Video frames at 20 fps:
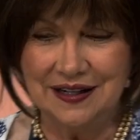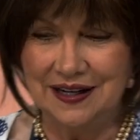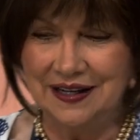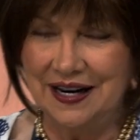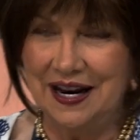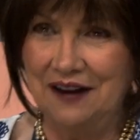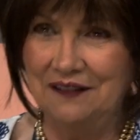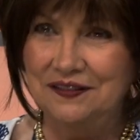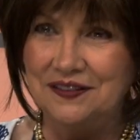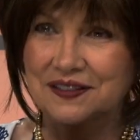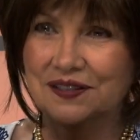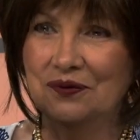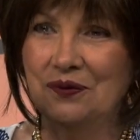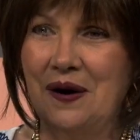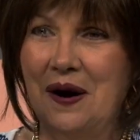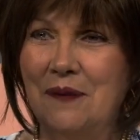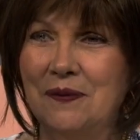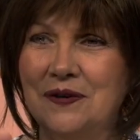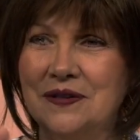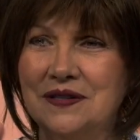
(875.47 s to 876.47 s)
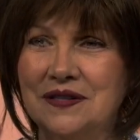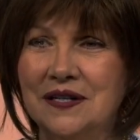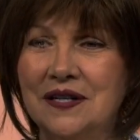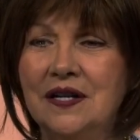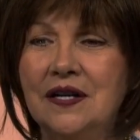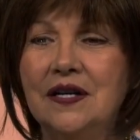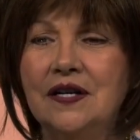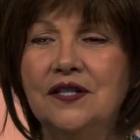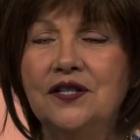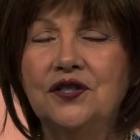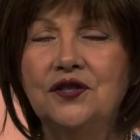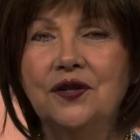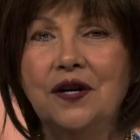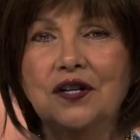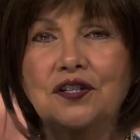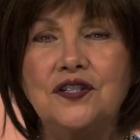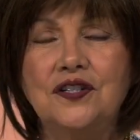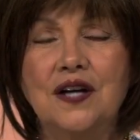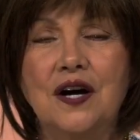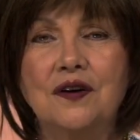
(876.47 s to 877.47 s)
And Evelyn Roberts
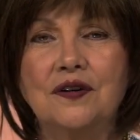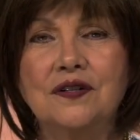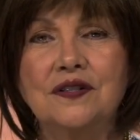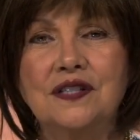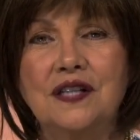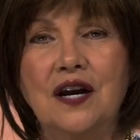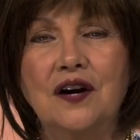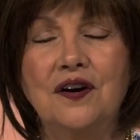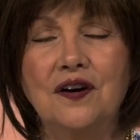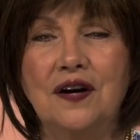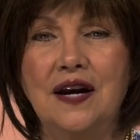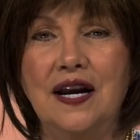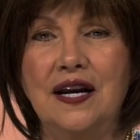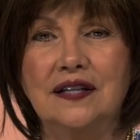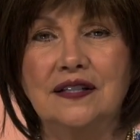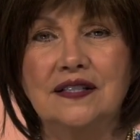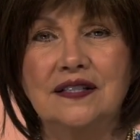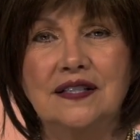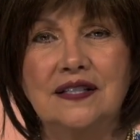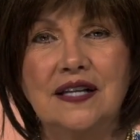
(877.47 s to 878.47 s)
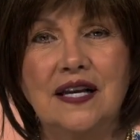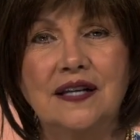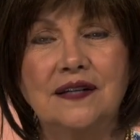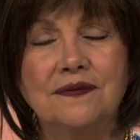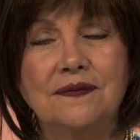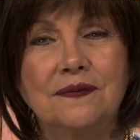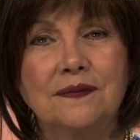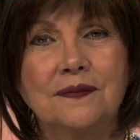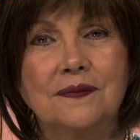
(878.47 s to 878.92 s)
stretched out her, her hand and said,